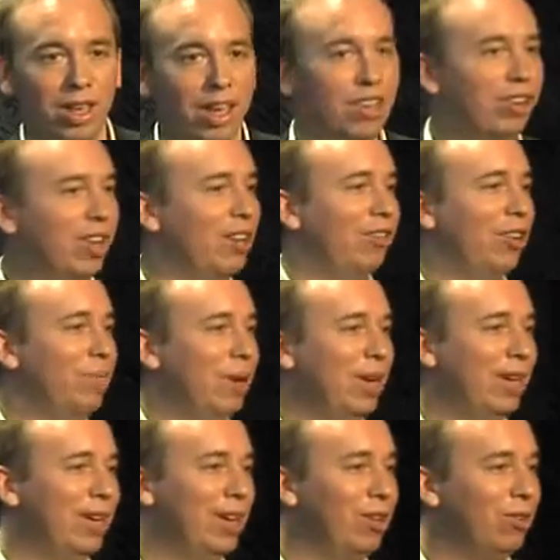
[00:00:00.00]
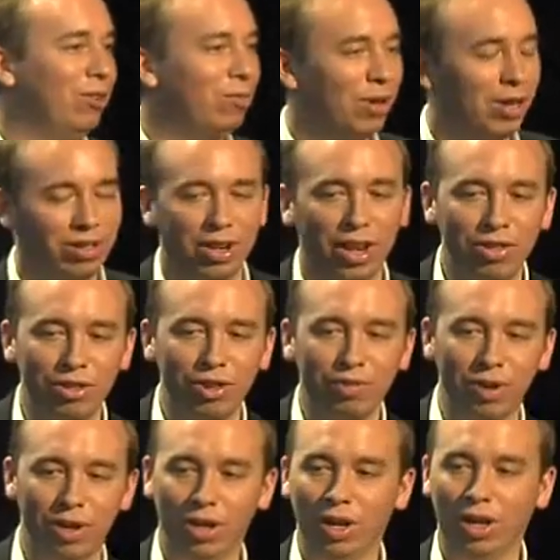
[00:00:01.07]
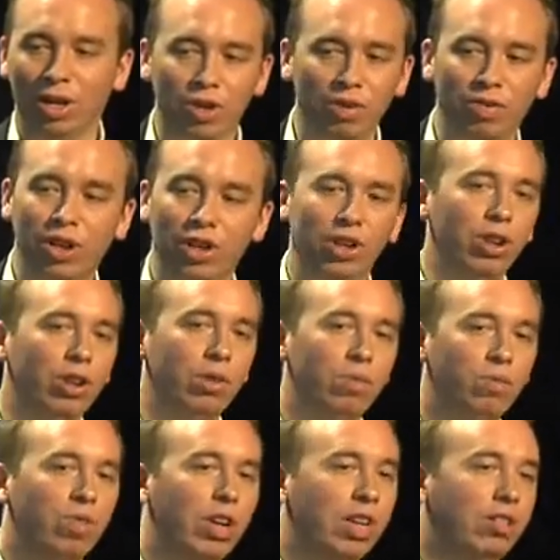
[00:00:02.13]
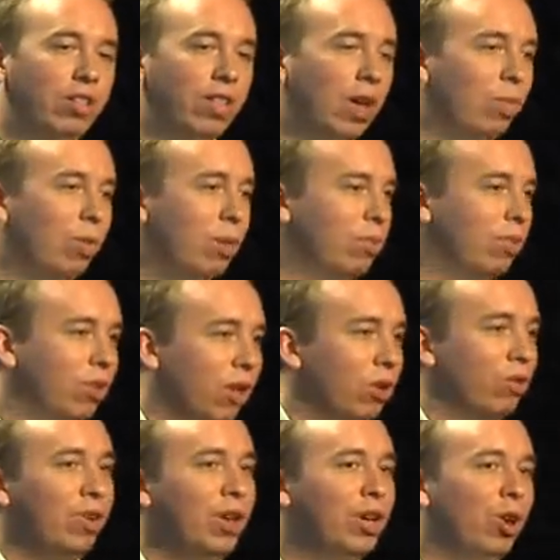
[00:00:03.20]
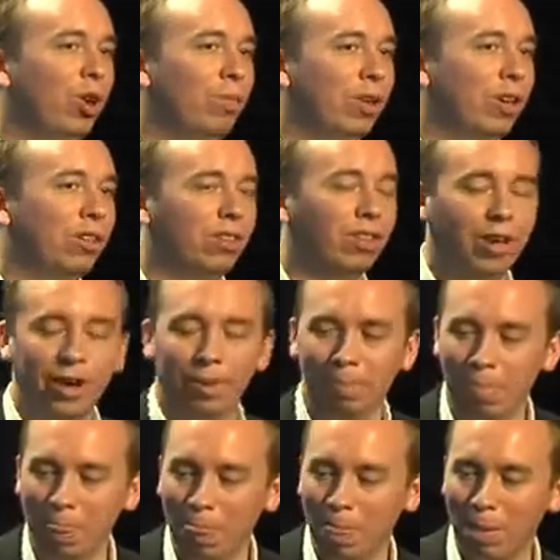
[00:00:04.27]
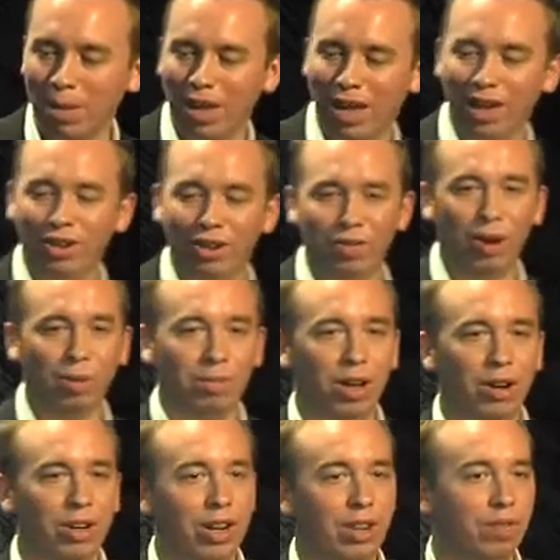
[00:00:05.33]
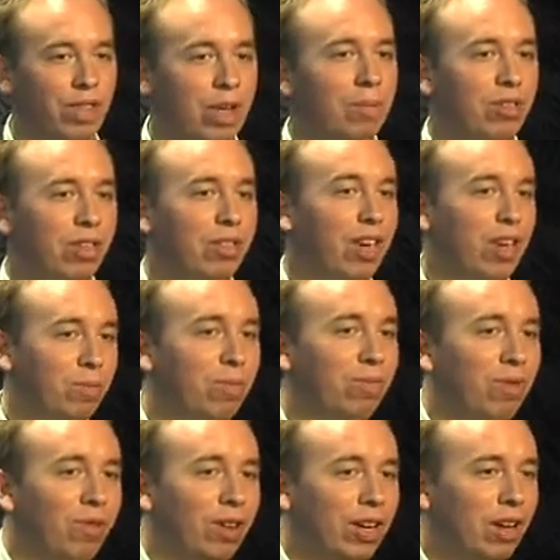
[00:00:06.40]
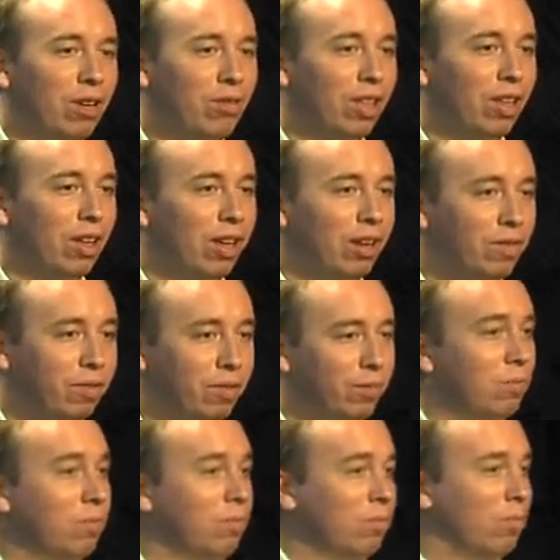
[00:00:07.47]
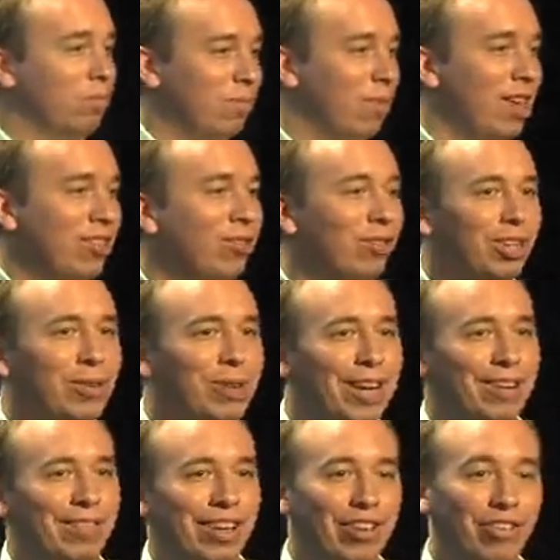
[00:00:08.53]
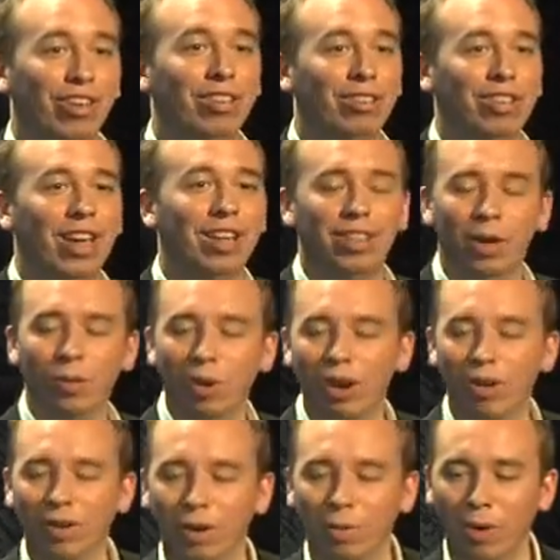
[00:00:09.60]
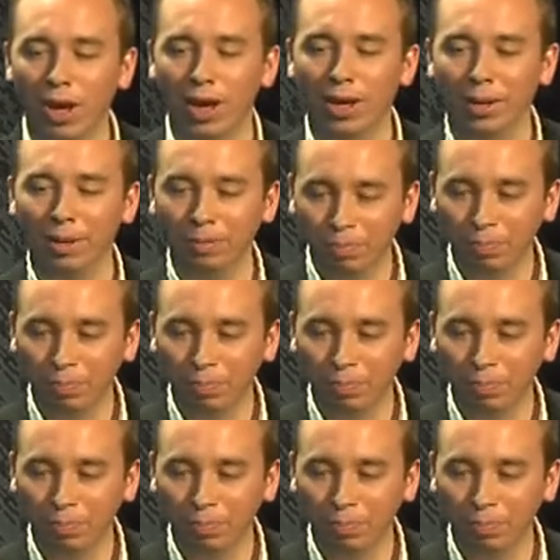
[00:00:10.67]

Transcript: isn't actually being used, because unless you've you've done a new release of their website or e-commerce site and you've uploaded it for them to test before it goes live, it's not doing anything, it's just sat there whirring away.